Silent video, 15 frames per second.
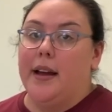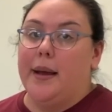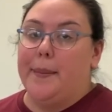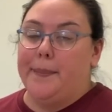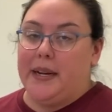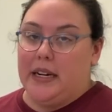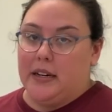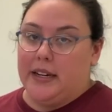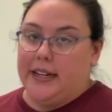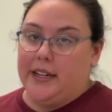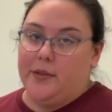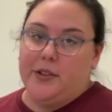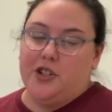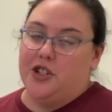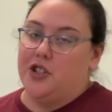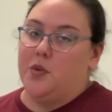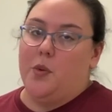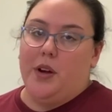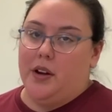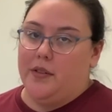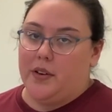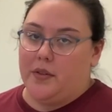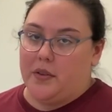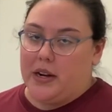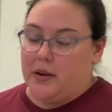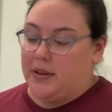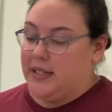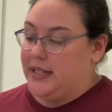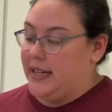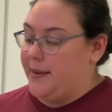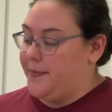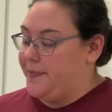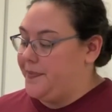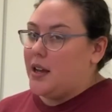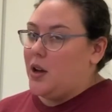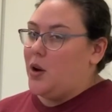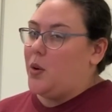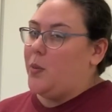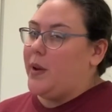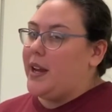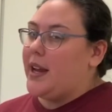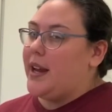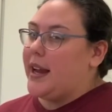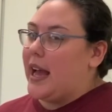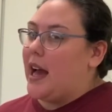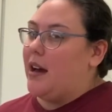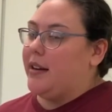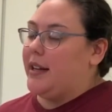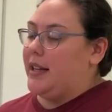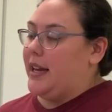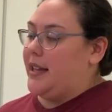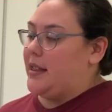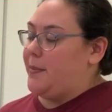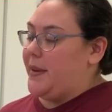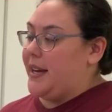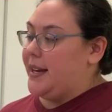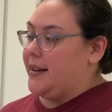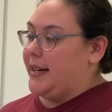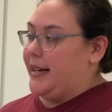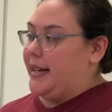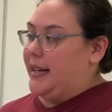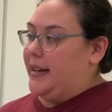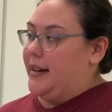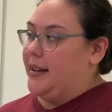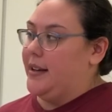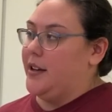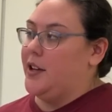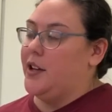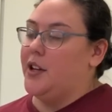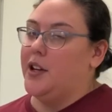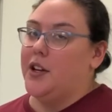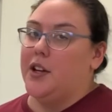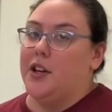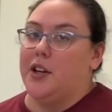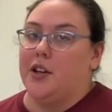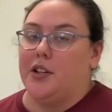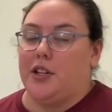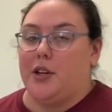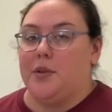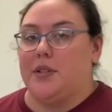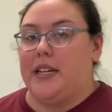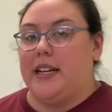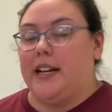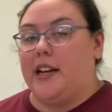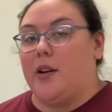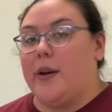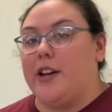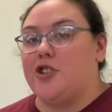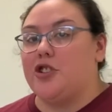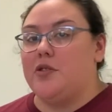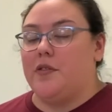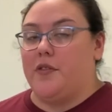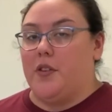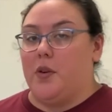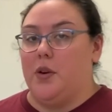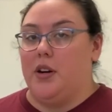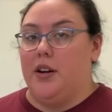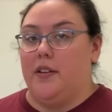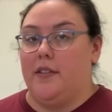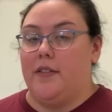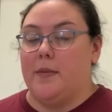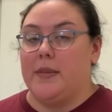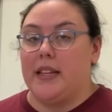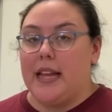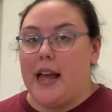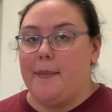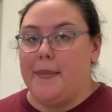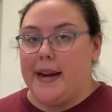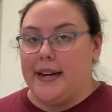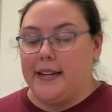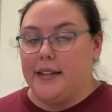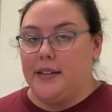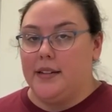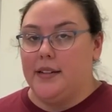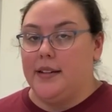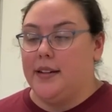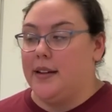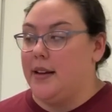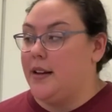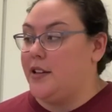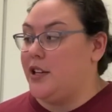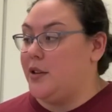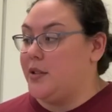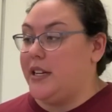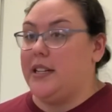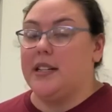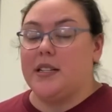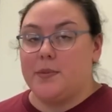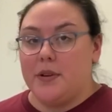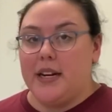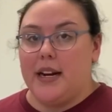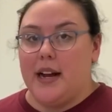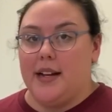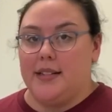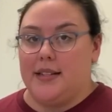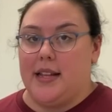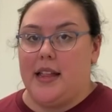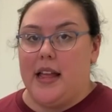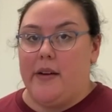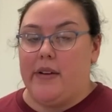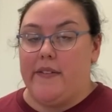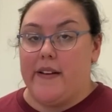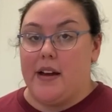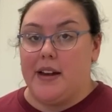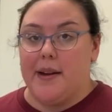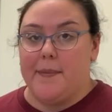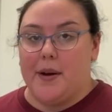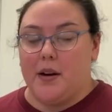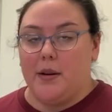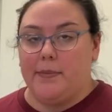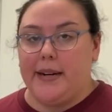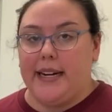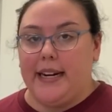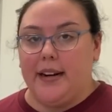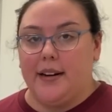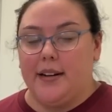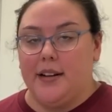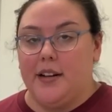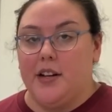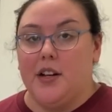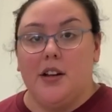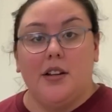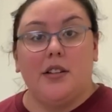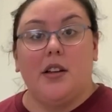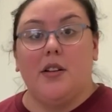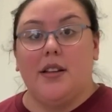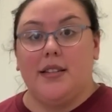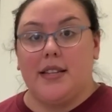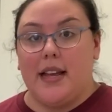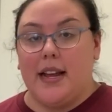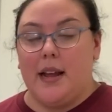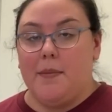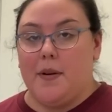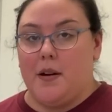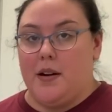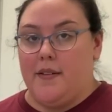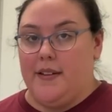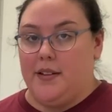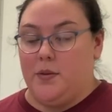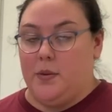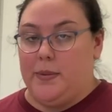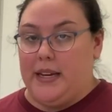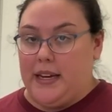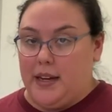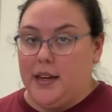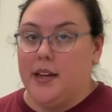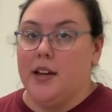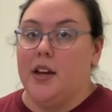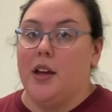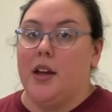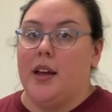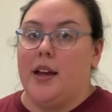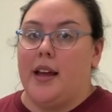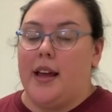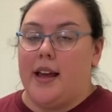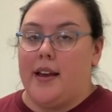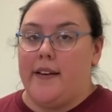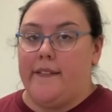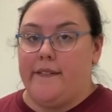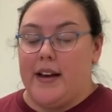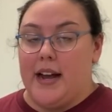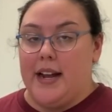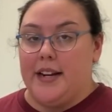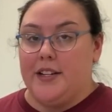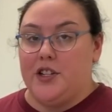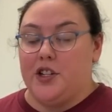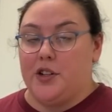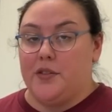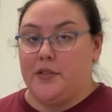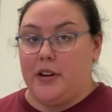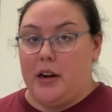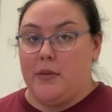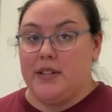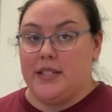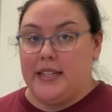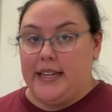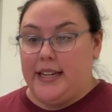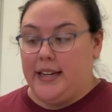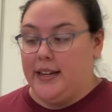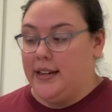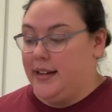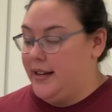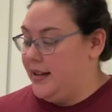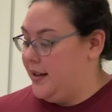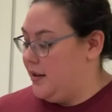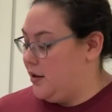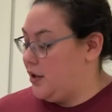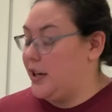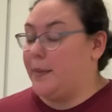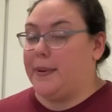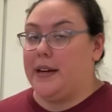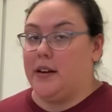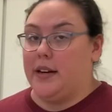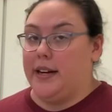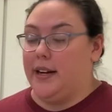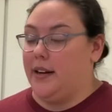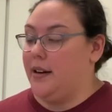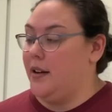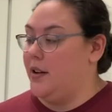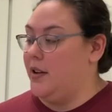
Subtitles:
period, which is 1 over frequency. So we can calculate the period using equation 4 from the lab manual, using the spring constant that we found in part B. So the second part of this will be find your frequency or your period